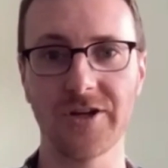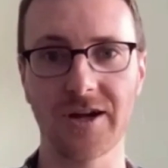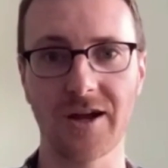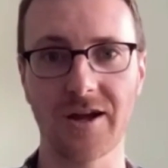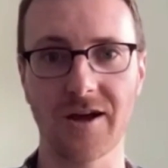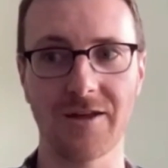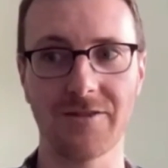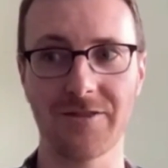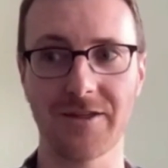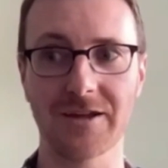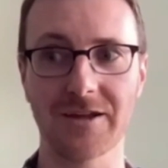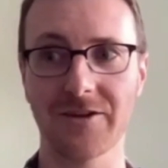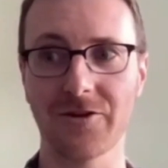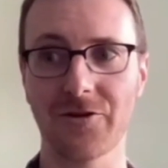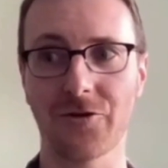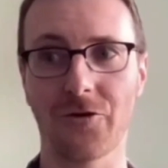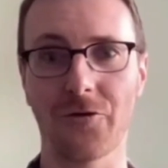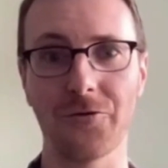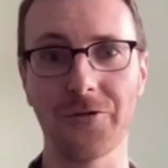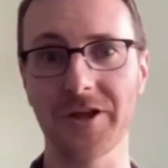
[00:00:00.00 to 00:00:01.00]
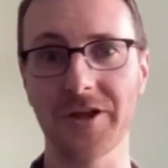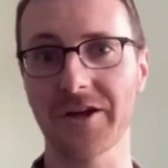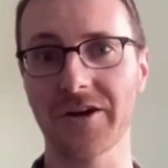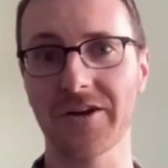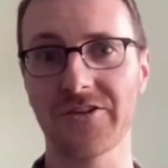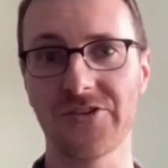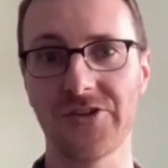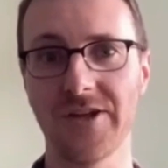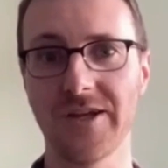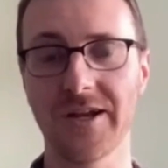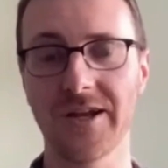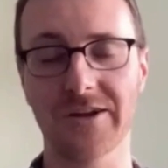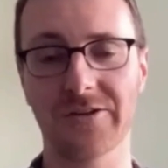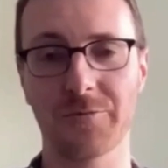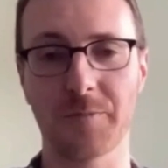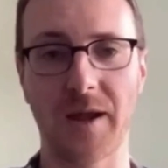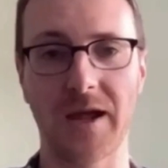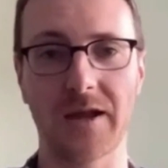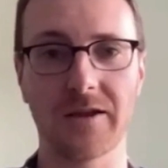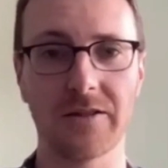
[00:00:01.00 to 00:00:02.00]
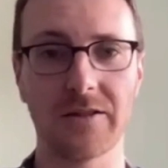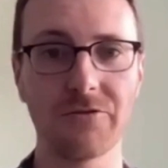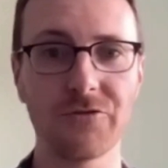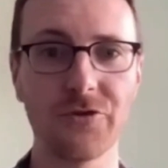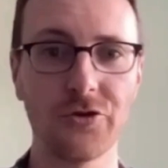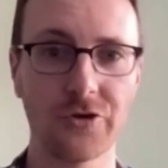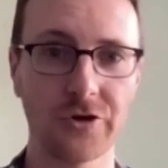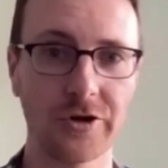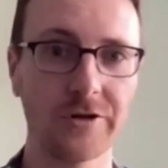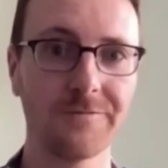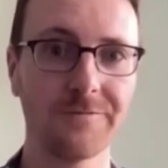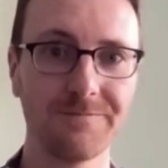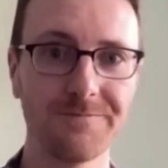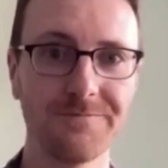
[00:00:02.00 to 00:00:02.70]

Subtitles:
and I think you're only going to see it expand in the future.